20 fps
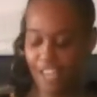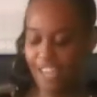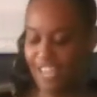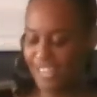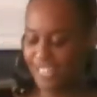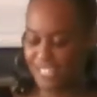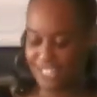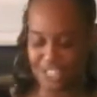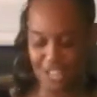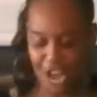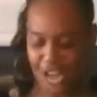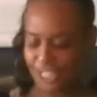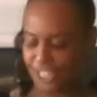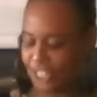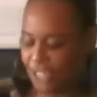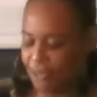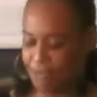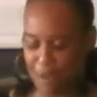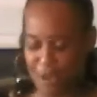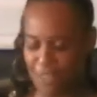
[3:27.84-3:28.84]
It's nice
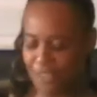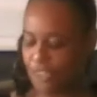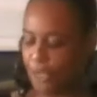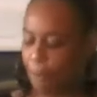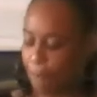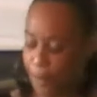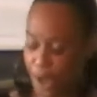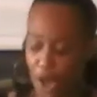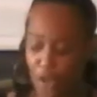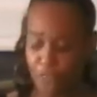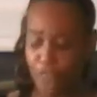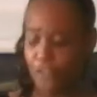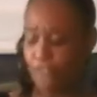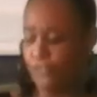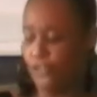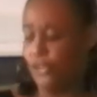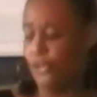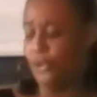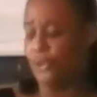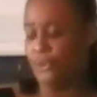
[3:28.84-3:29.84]
to meet the both
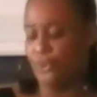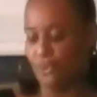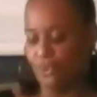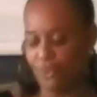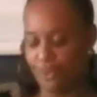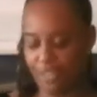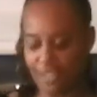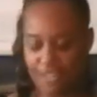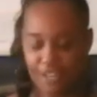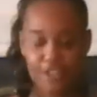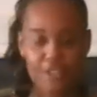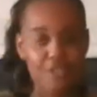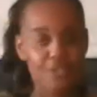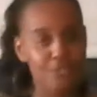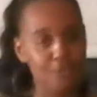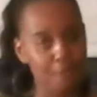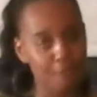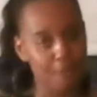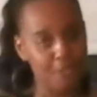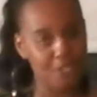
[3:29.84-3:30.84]
of you,
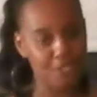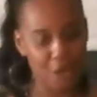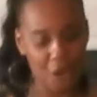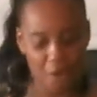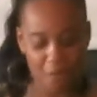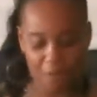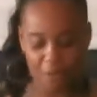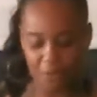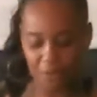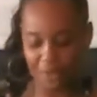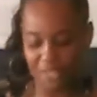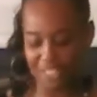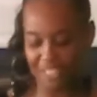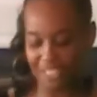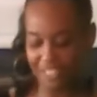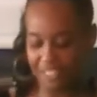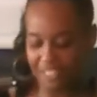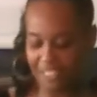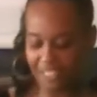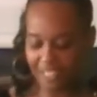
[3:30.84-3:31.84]
Super Soap
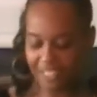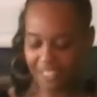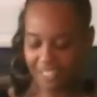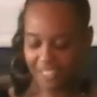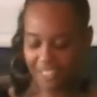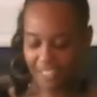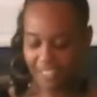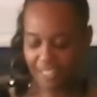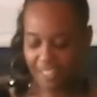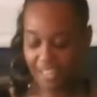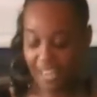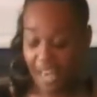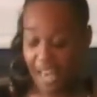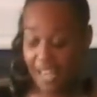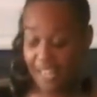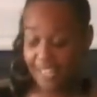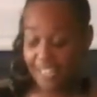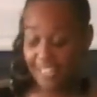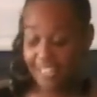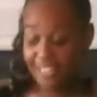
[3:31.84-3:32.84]
grinned.
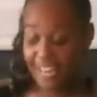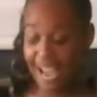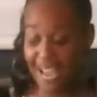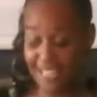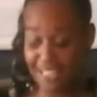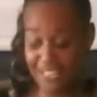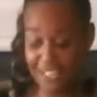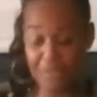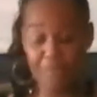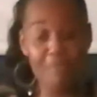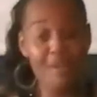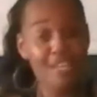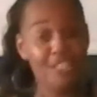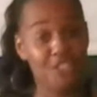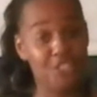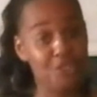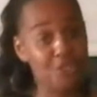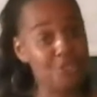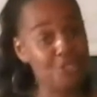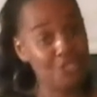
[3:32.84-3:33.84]
Nice to
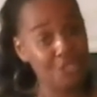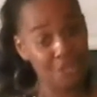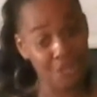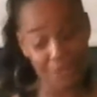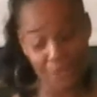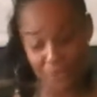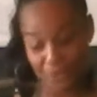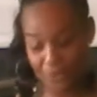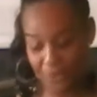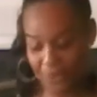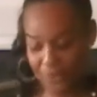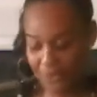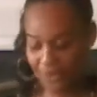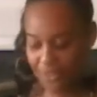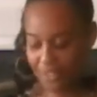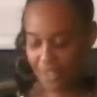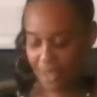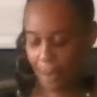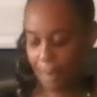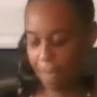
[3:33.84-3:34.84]
meet you too,
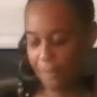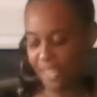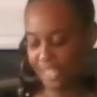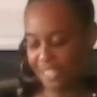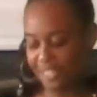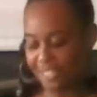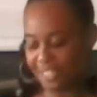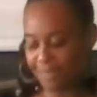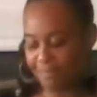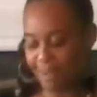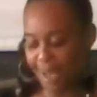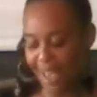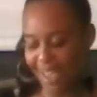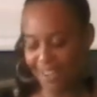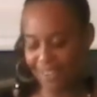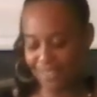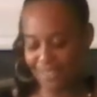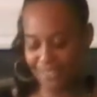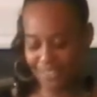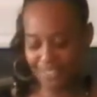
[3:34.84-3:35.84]
Ben
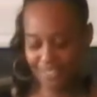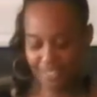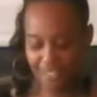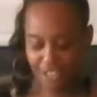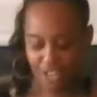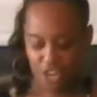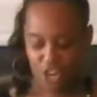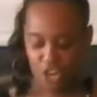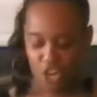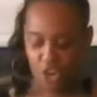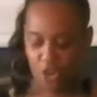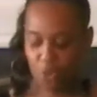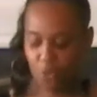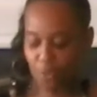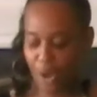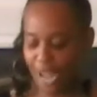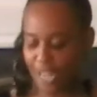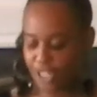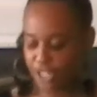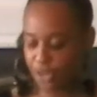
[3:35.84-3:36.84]
smiled.
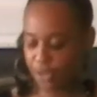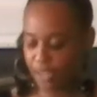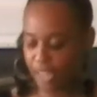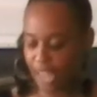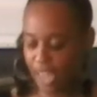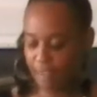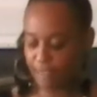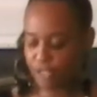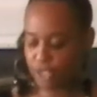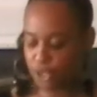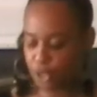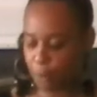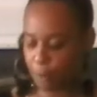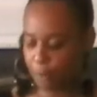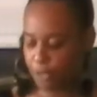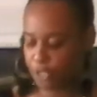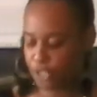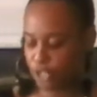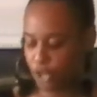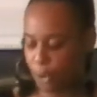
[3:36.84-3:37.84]
Roger gave
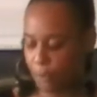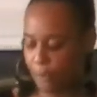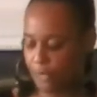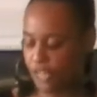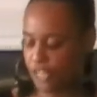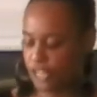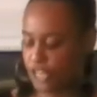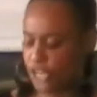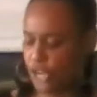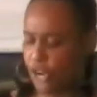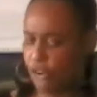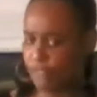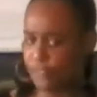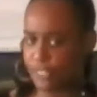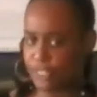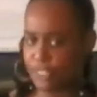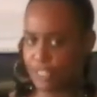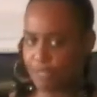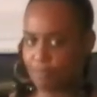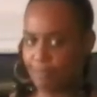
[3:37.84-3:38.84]
Super Soap a
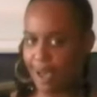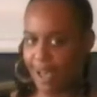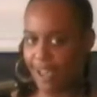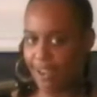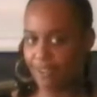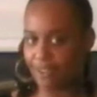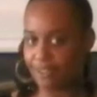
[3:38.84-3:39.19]
nervous smile.